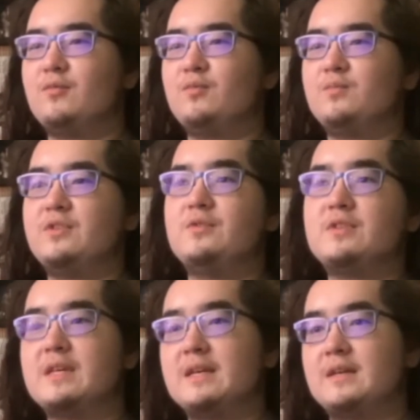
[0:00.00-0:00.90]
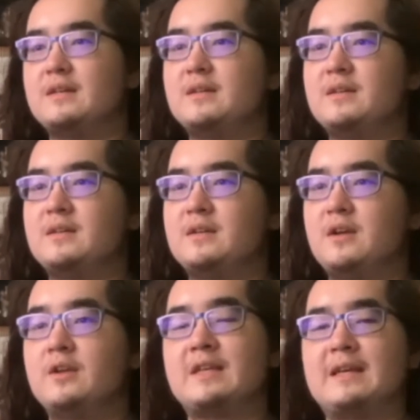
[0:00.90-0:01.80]
using,
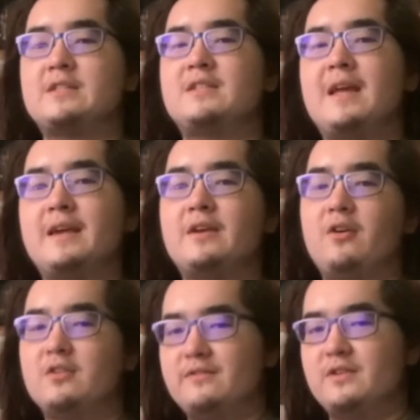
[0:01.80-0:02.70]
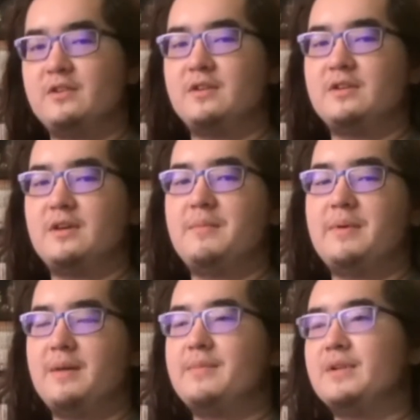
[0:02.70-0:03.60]
it's like it's taking all of her
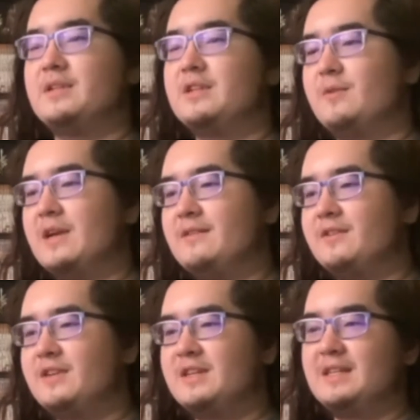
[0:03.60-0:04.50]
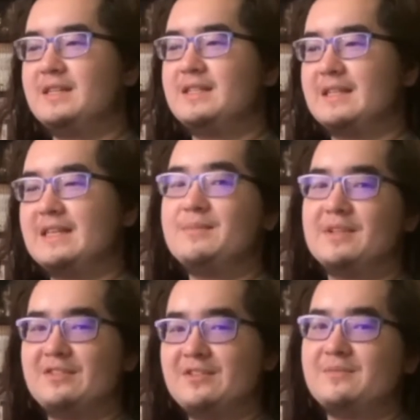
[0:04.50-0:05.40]
ability or whatever to keep a
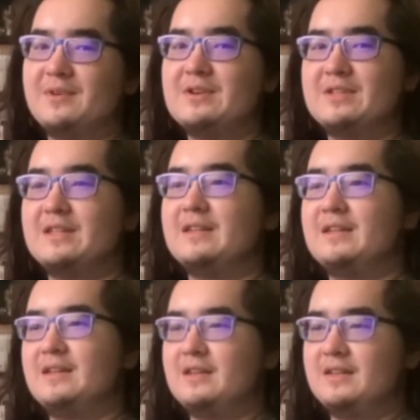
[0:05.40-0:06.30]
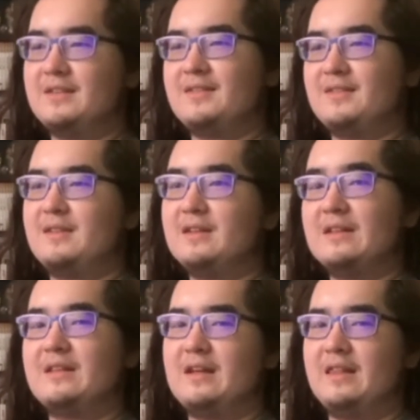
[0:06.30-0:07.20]
certain person
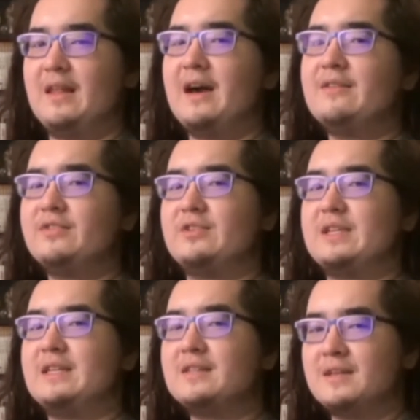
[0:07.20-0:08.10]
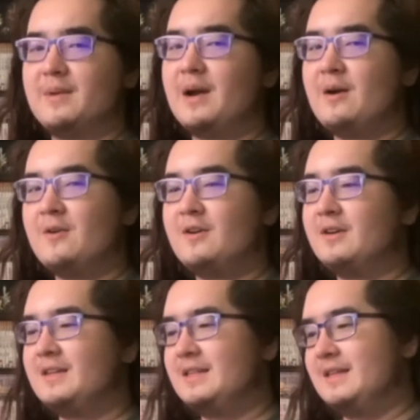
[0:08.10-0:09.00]
still alive with her healing power.
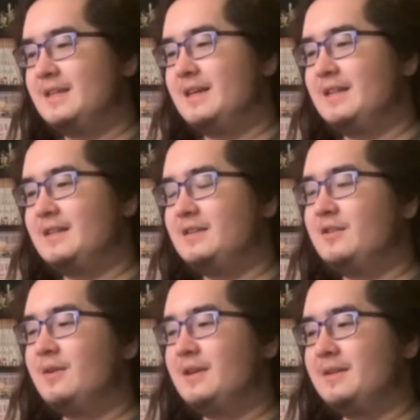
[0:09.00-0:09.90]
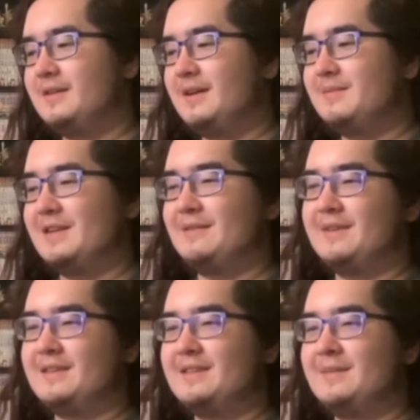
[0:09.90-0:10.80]
And you know what, I'm
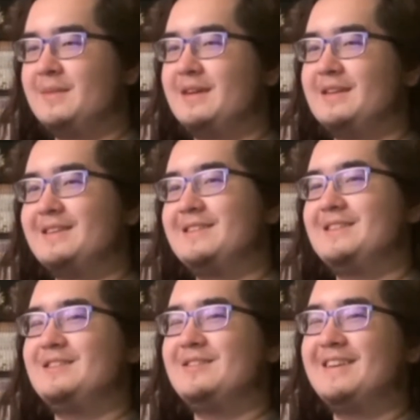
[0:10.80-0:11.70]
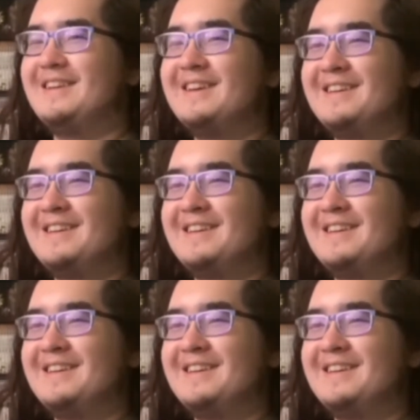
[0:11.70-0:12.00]
not gonna continue that.